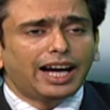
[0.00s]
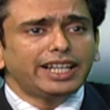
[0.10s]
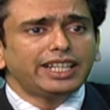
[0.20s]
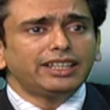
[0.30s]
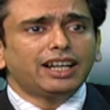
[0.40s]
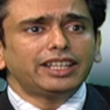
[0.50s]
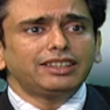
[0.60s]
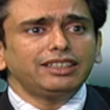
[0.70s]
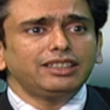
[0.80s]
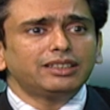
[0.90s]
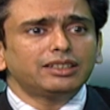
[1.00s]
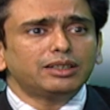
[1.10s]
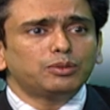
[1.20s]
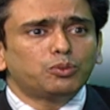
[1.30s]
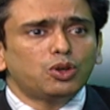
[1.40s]
I think
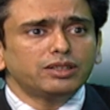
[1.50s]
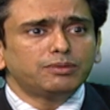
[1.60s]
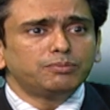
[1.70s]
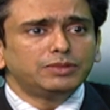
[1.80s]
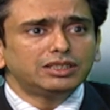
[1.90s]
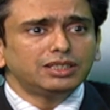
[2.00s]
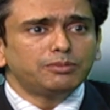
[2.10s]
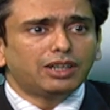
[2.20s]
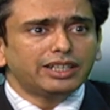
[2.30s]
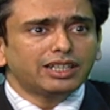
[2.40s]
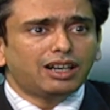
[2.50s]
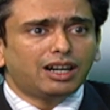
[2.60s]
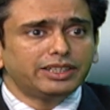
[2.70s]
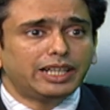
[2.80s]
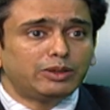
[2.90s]
what Mr. Imran
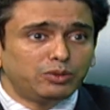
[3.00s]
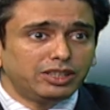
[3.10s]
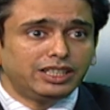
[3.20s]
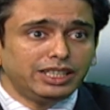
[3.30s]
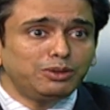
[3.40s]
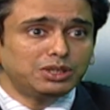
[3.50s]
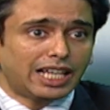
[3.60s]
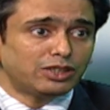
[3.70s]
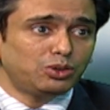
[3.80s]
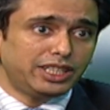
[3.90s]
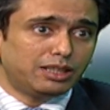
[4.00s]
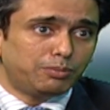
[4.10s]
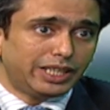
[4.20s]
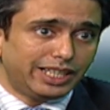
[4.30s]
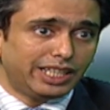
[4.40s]
Khan, and he was actually
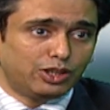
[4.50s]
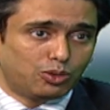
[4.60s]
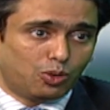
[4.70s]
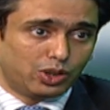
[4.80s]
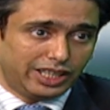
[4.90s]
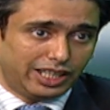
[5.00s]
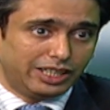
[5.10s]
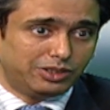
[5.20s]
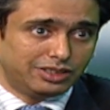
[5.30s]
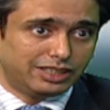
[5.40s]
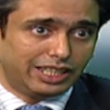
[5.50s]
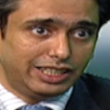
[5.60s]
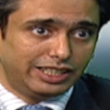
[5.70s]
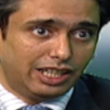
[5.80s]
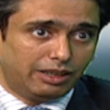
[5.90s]
complaining in court,
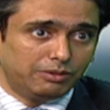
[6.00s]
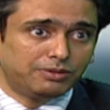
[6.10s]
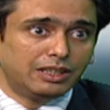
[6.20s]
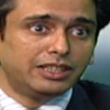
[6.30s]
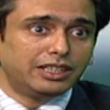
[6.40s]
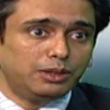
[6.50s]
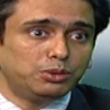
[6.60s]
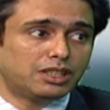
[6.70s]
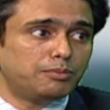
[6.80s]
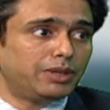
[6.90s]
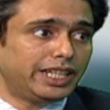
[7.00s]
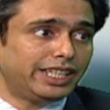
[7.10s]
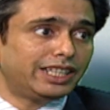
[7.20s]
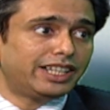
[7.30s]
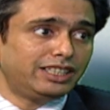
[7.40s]
interestingly enough, he was
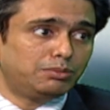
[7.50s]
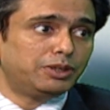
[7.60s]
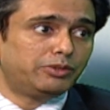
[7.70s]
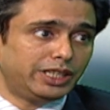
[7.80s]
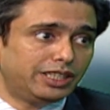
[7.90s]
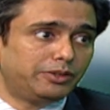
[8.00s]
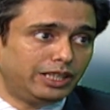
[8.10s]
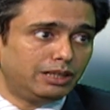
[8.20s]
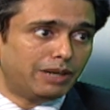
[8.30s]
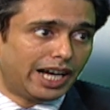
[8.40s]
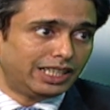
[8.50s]
complaining that he's been treated really